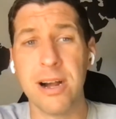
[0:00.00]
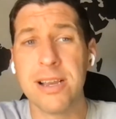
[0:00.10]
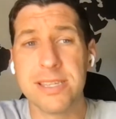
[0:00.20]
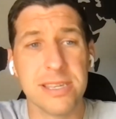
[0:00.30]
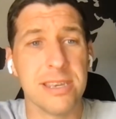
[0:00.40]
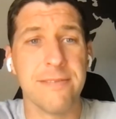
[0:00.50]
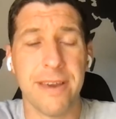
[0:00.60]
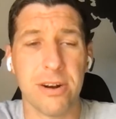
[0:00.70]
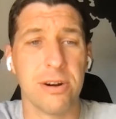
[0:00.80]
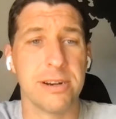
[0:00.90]
honestly have
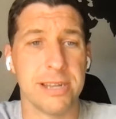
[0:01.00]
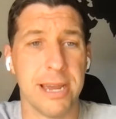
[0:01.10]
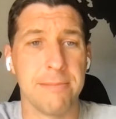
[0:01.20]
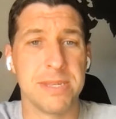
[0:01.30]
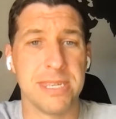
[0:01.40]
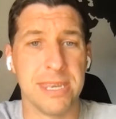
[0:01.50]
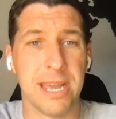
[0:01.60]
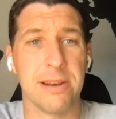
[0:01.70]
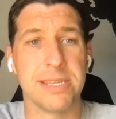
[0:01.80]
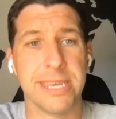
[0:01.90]
had a hard time seeing
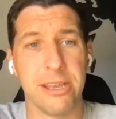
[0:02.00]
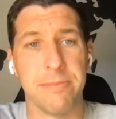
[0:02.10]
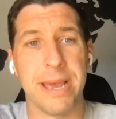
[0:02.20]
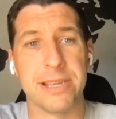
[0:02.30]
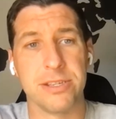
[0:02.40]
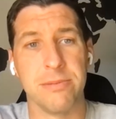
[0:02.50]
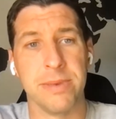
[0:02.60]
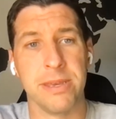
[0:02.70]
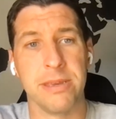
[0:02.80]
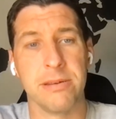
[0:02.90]
how to scale past 2
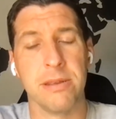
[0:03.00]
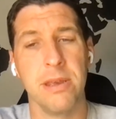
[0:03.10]
million, to